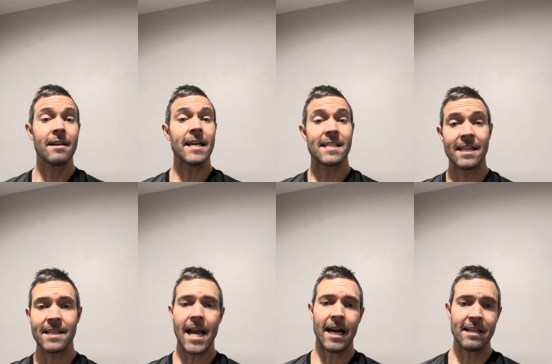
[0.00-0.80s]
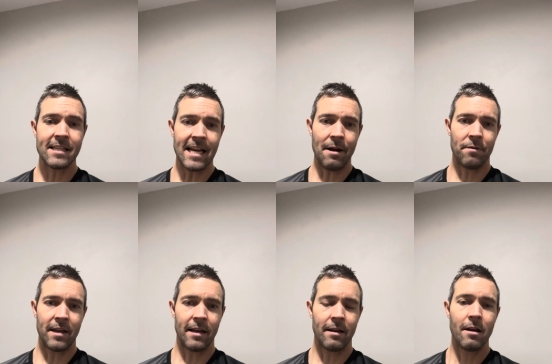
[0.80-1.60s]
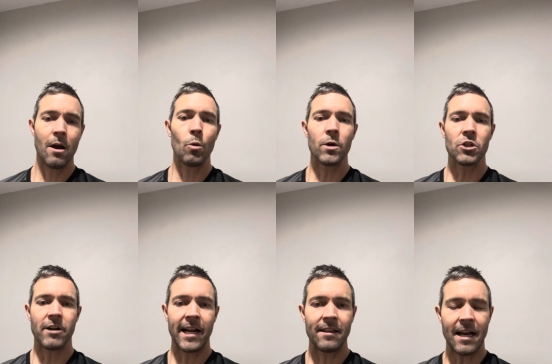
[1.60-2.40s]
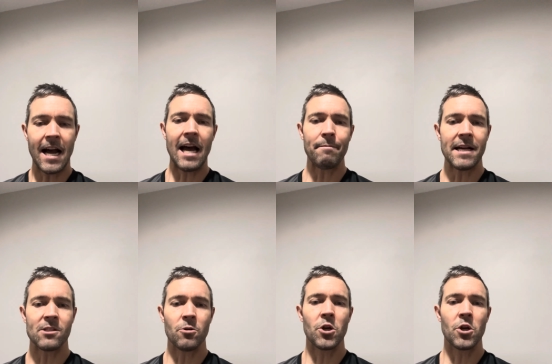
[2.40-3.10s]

It's exactly the same thing with training the heart muscle.